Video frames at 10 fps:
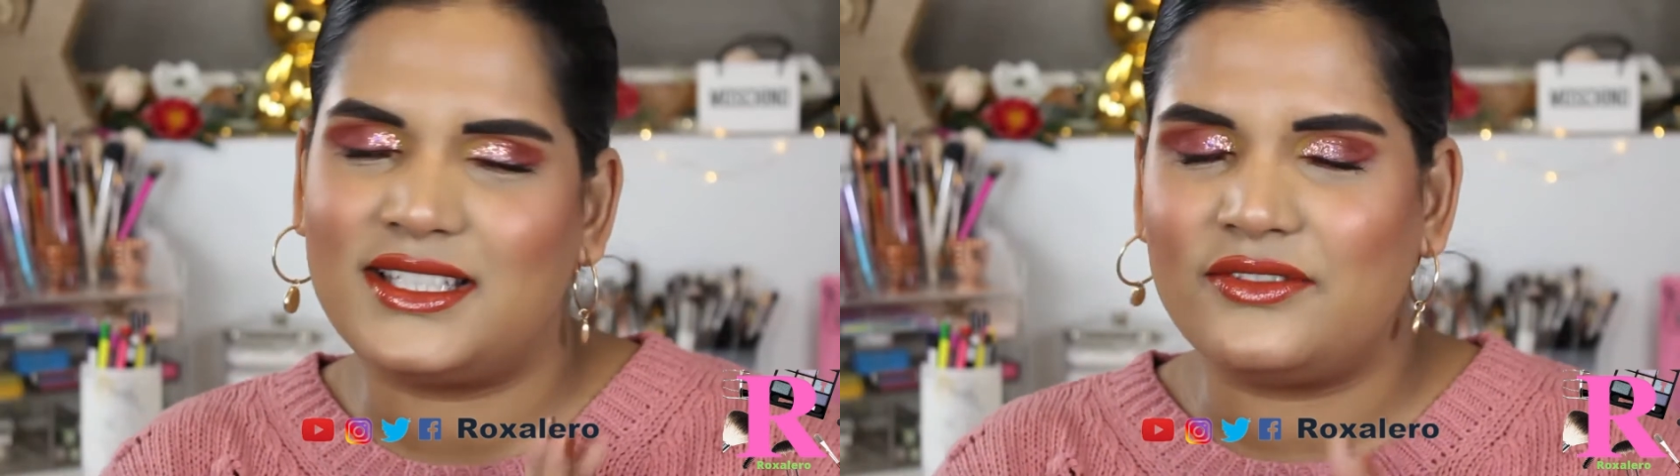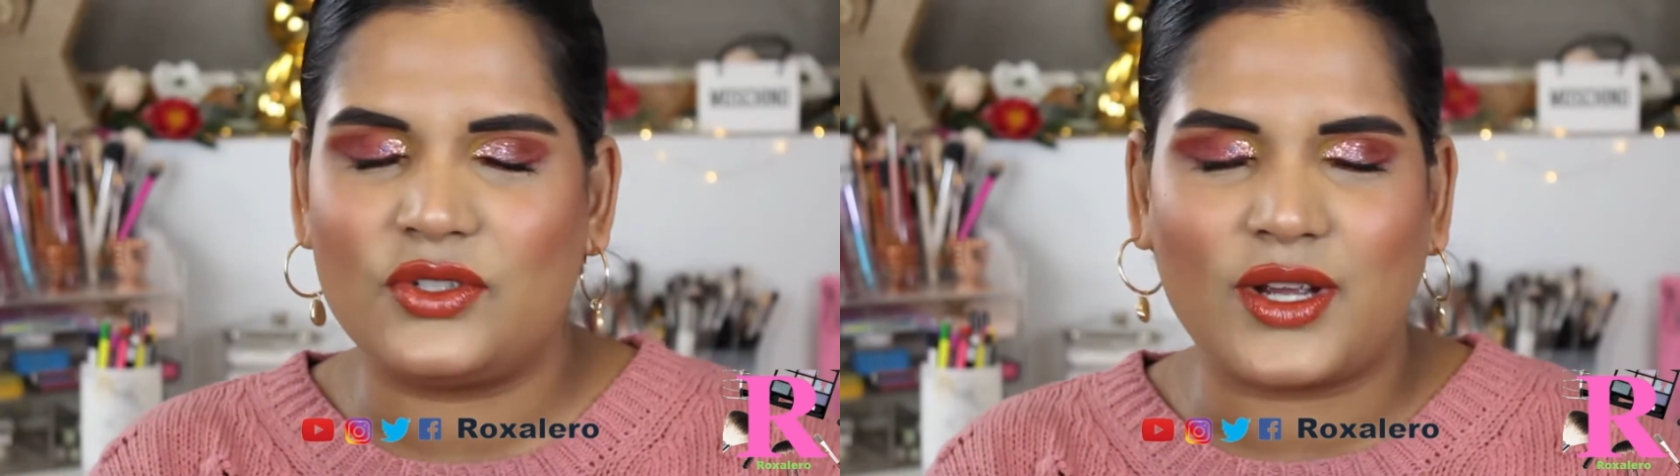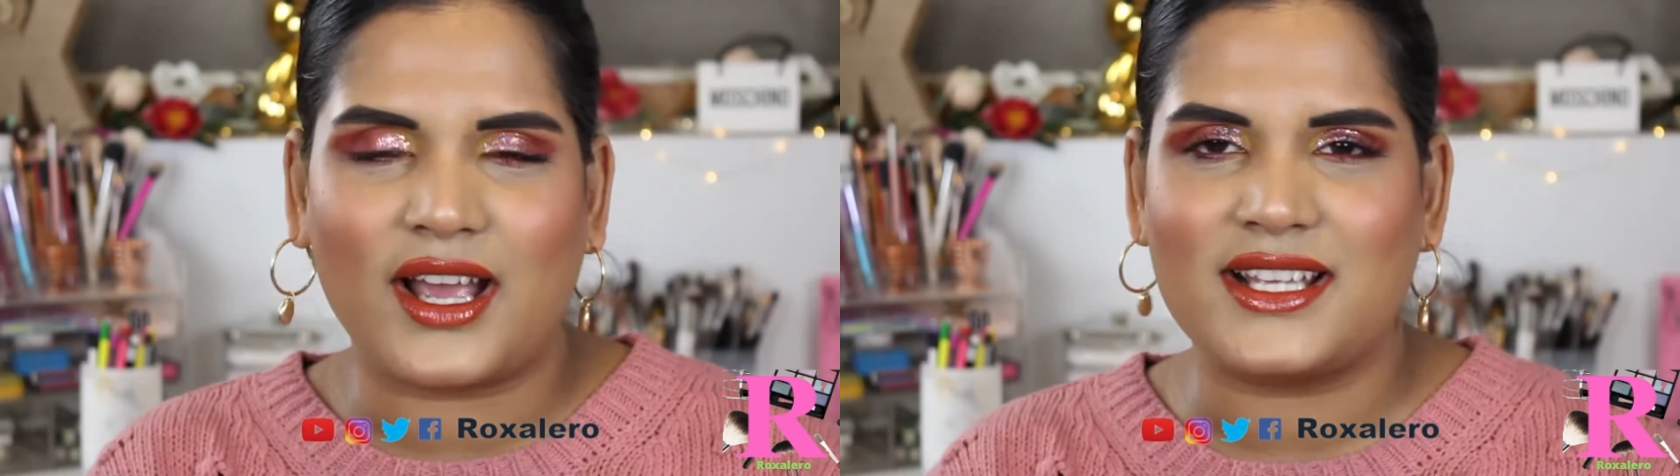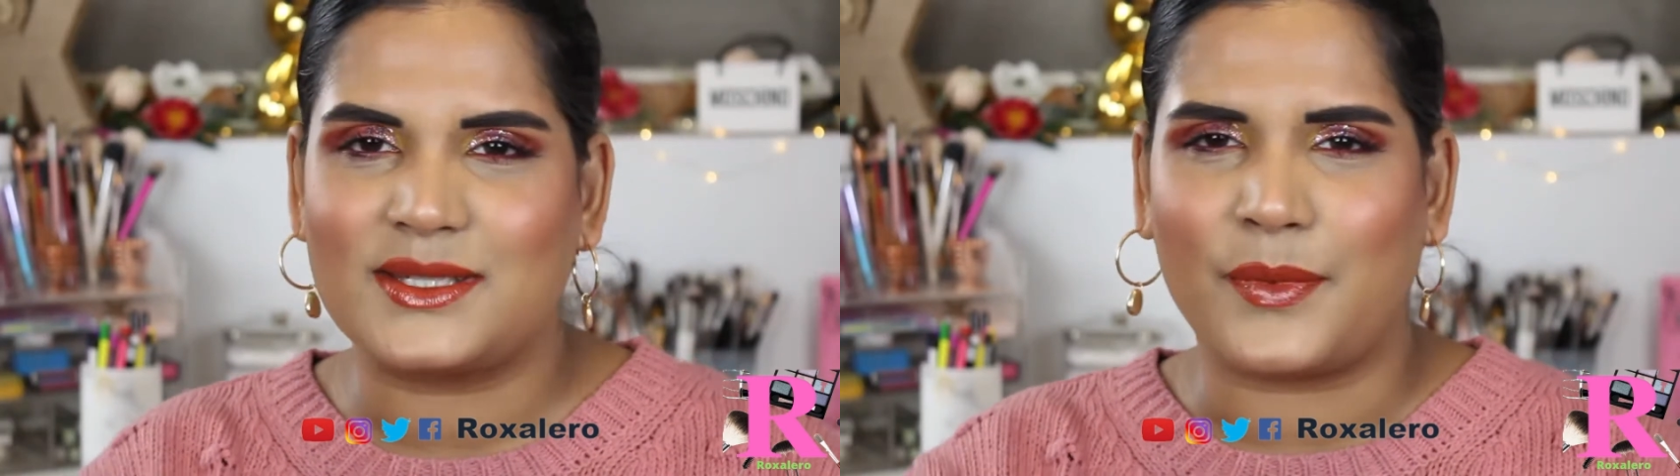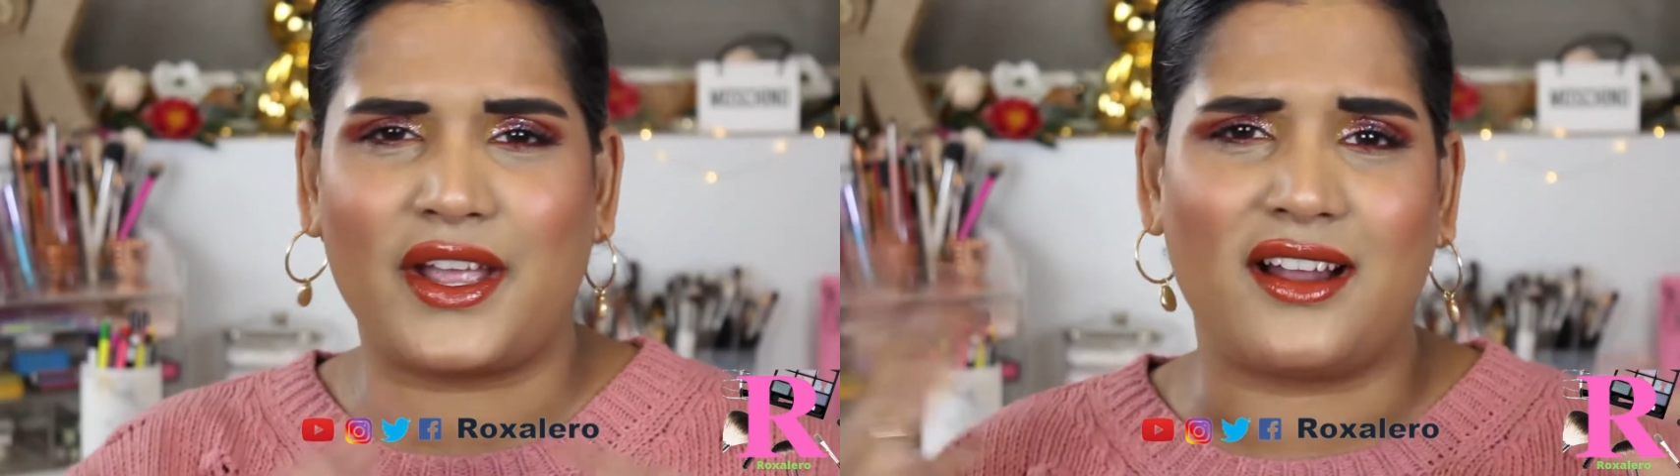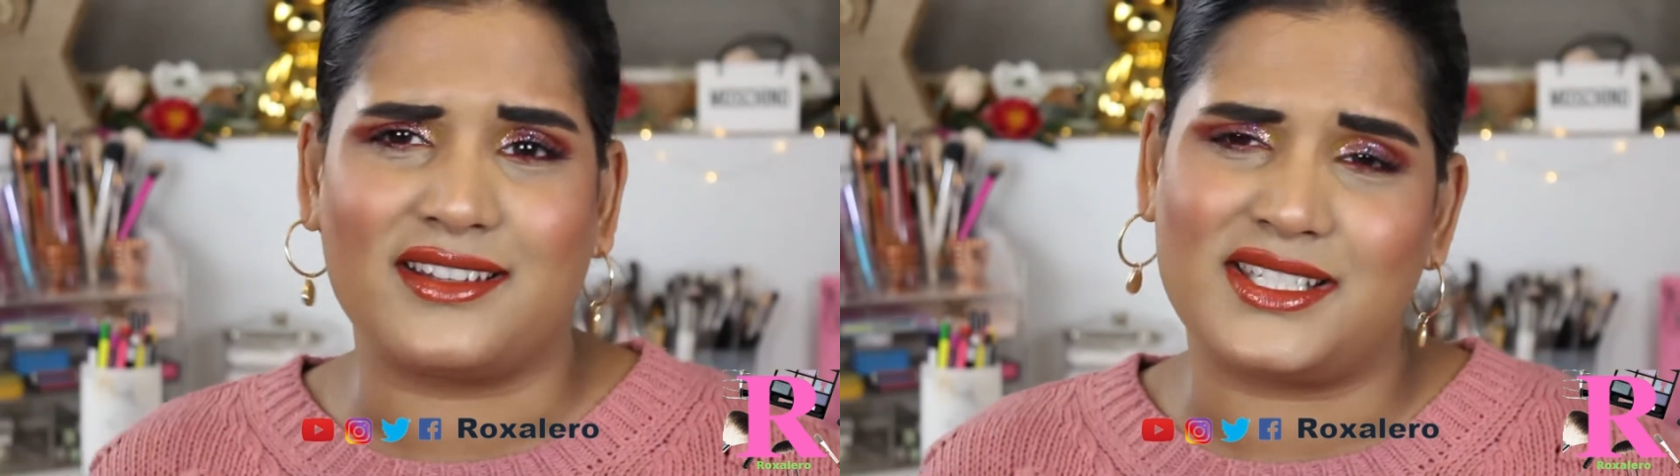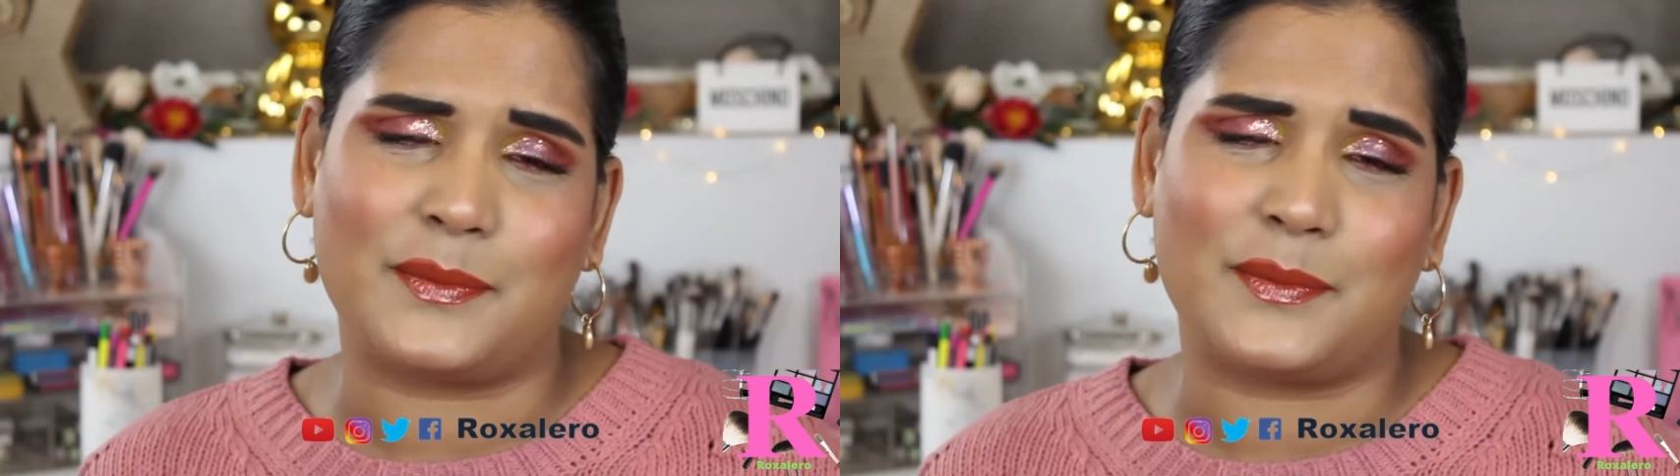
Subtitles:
give you guys my honest